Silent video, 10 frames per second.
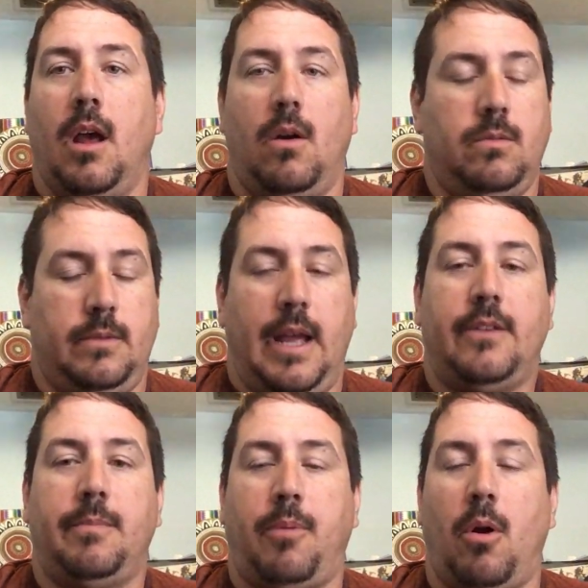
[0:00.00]
No,
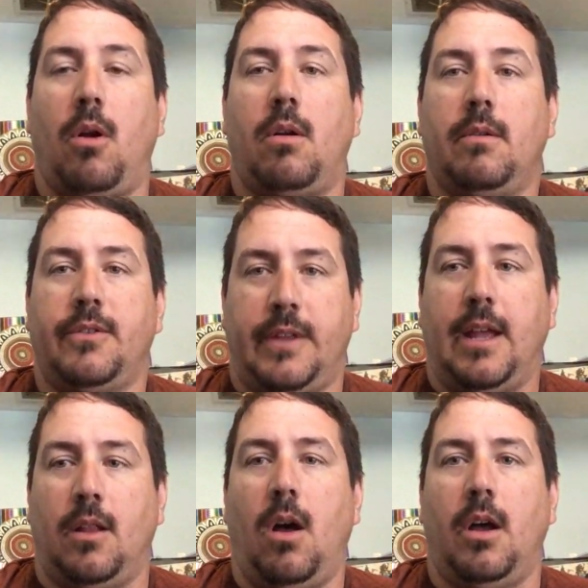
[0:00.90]
that's per
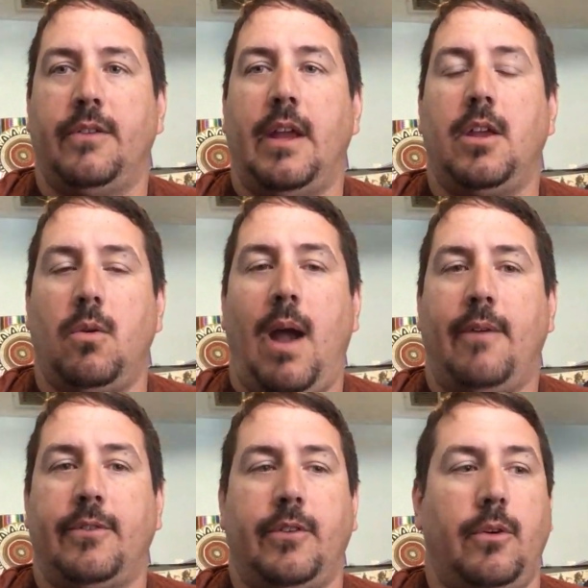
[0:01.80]
state laws that you
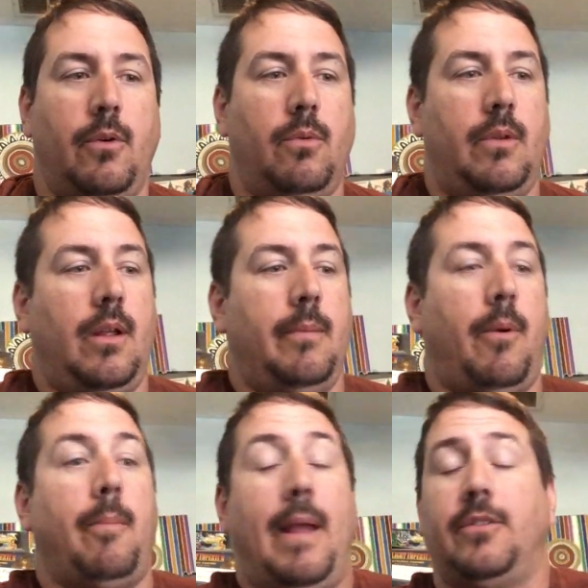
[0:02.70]
have to,
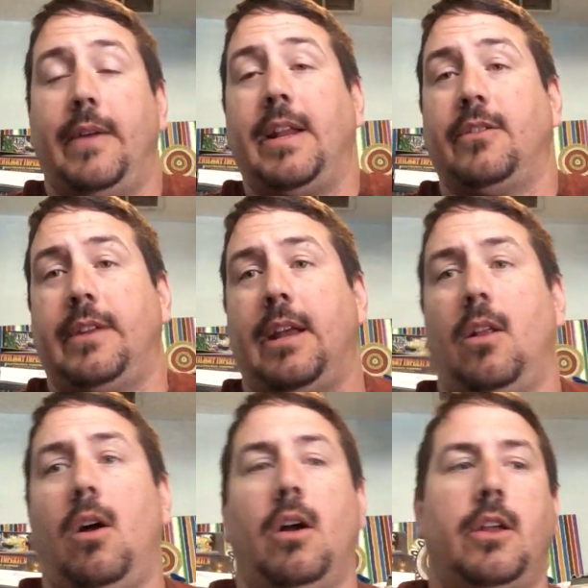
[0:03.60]
per Pennsylvania state
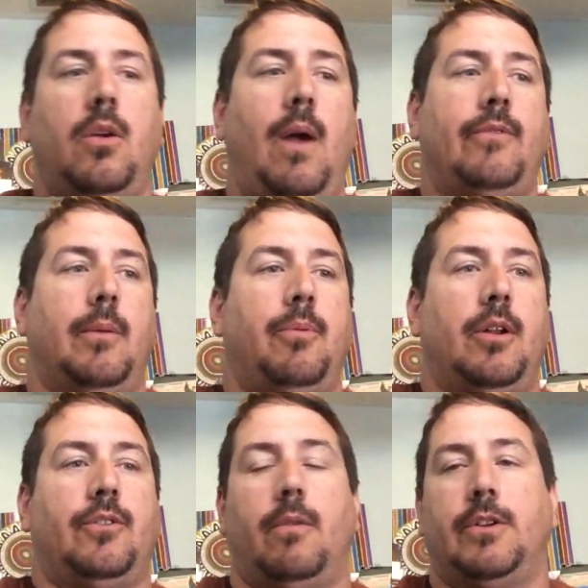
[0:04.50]
law, you have to put
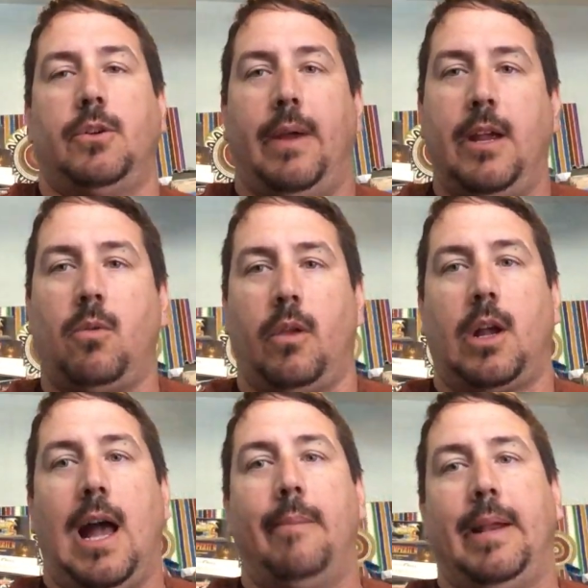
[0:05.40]
us over to equal
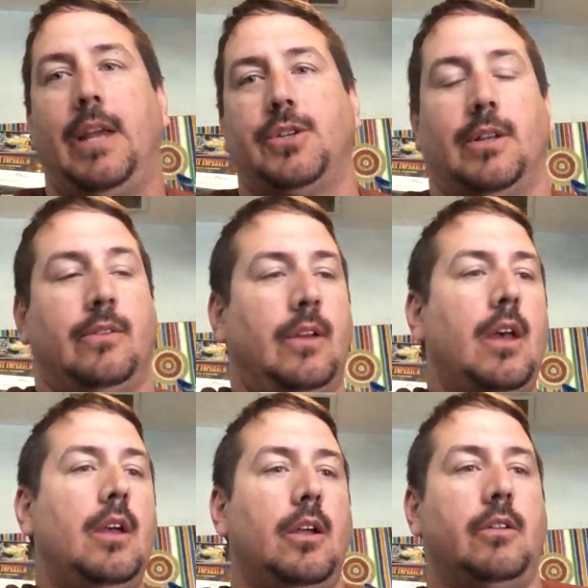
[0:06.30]
accommodations.
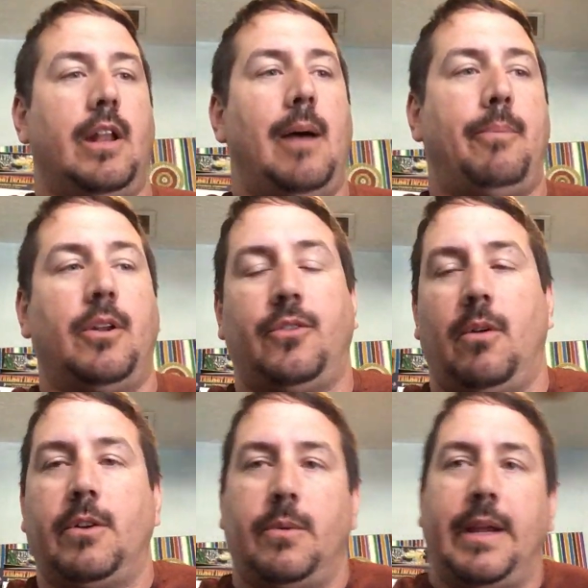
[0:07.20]
You did not put us
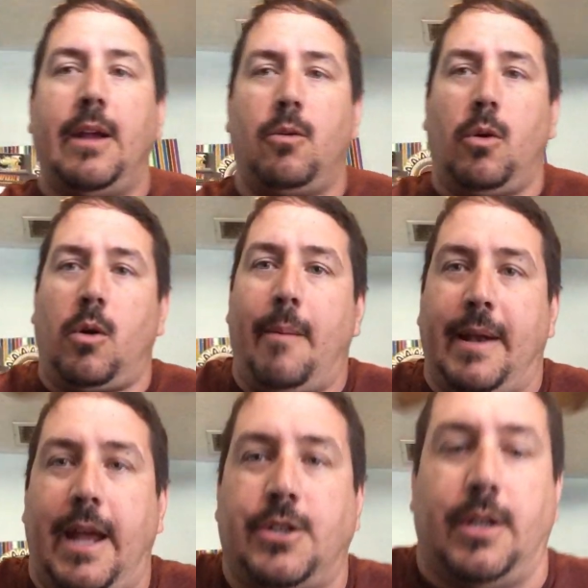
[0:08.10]
over to equal
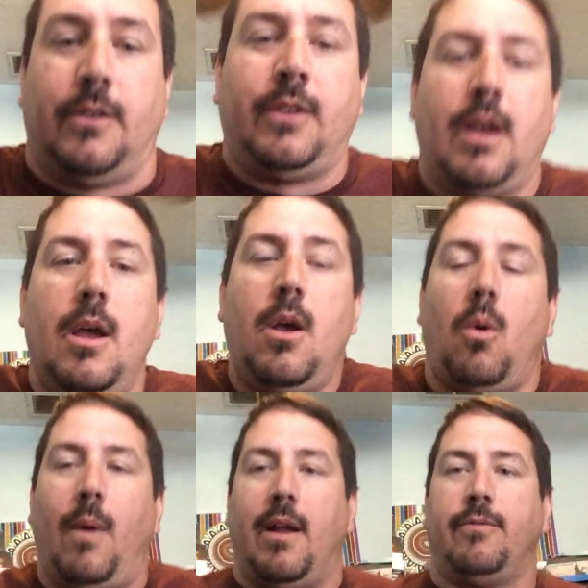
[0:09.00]
accommodations.
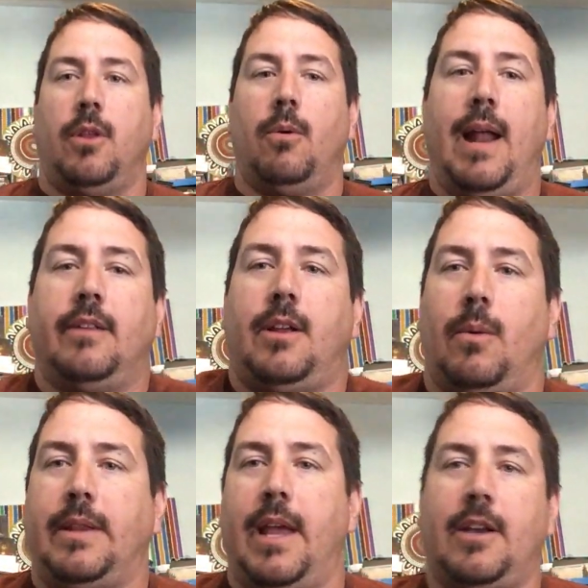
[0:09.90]
We had flown out there
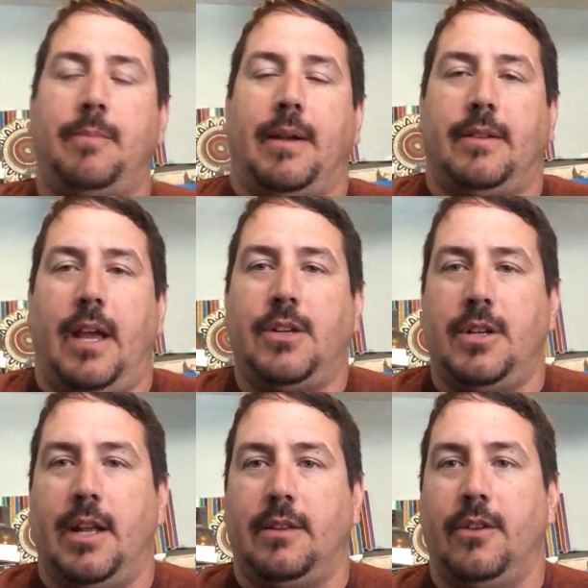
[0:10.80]
with the
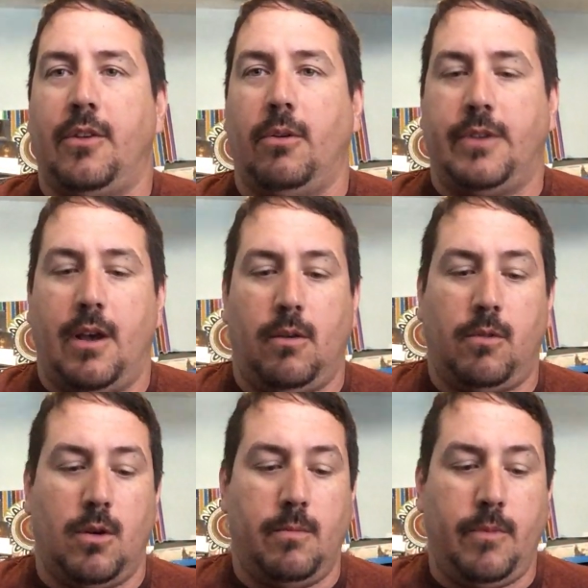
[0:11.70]
expectation that this hotel
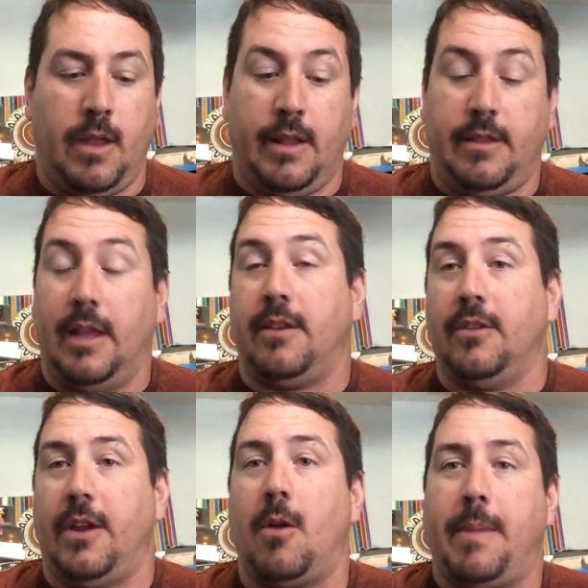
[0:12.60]
room, that
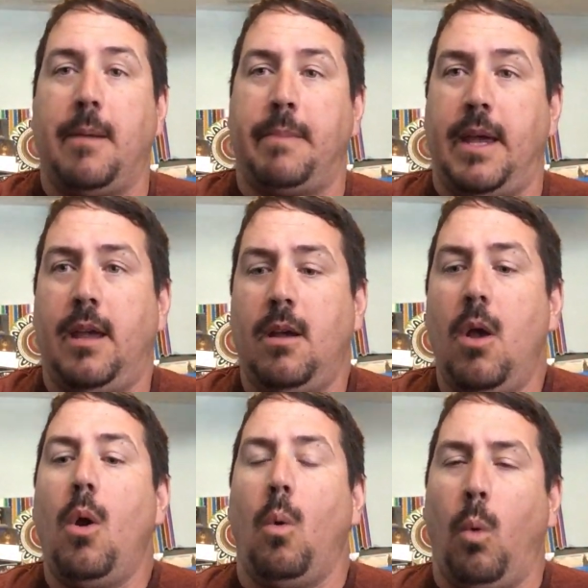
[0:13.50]
this Airbnb
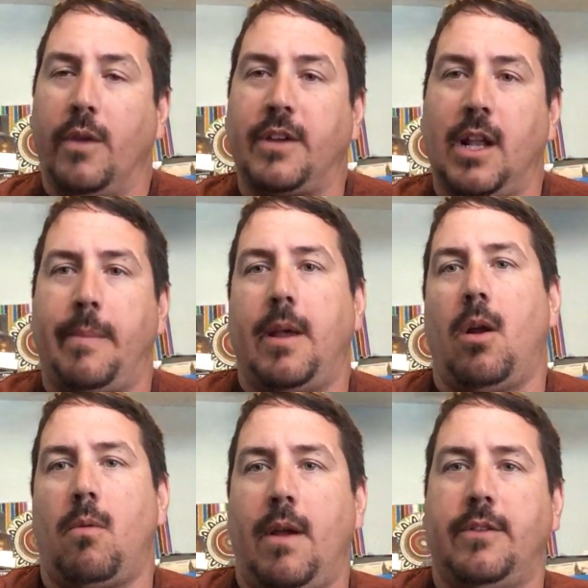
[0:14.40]
was going to be
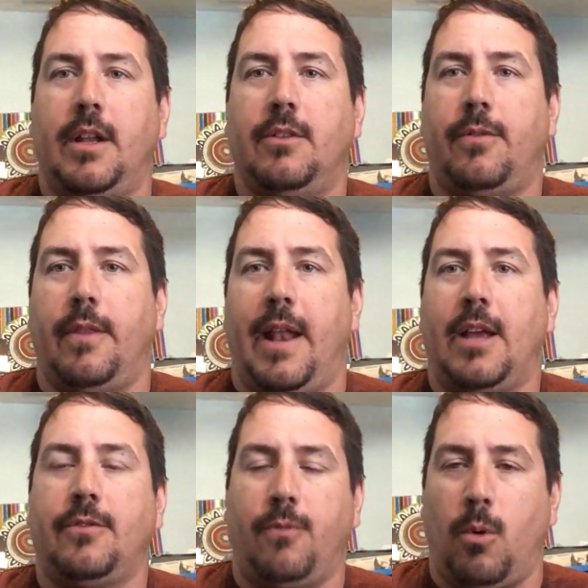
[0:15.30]
our residence for the
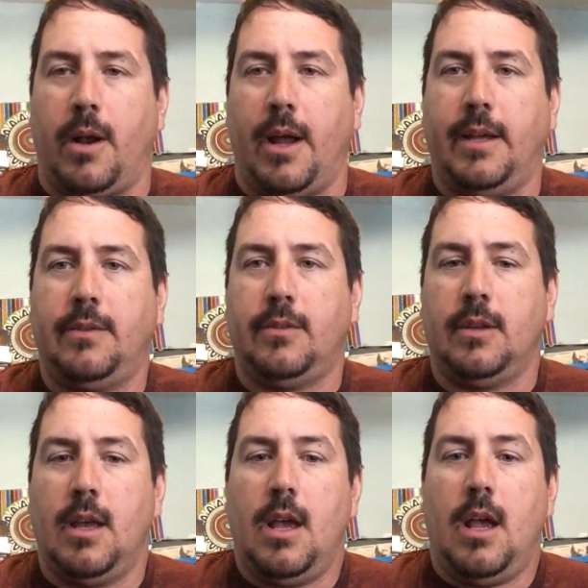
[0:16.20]
next 4 nights.
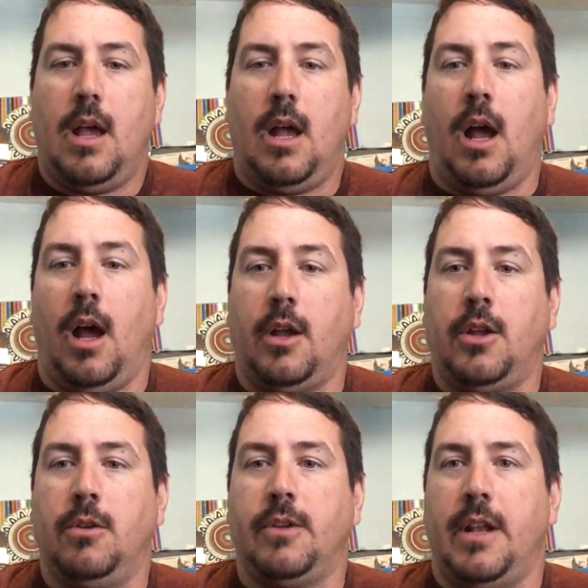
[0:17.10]

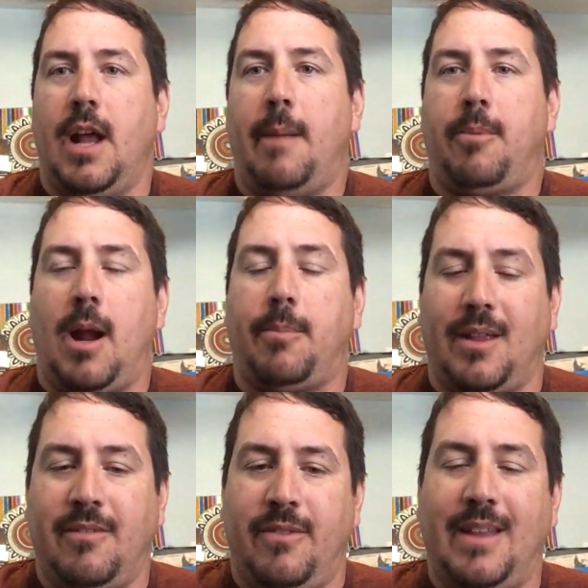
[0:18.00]
You did not
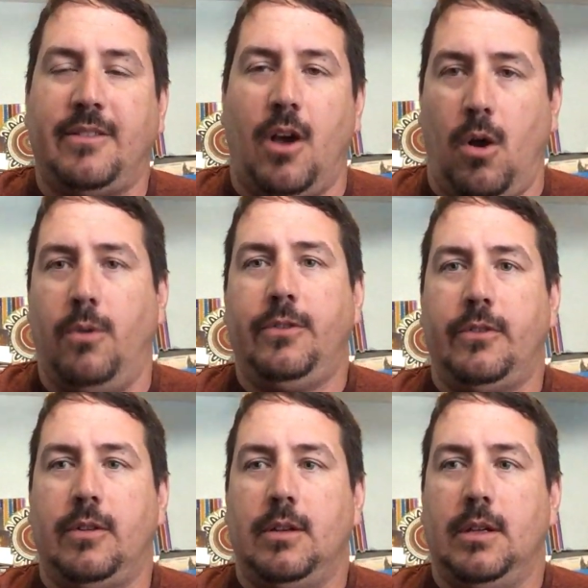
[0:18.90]
properly vet the
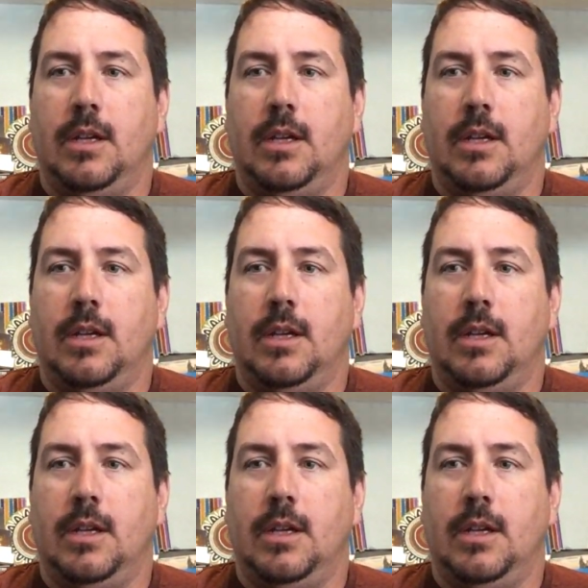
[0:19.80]
host.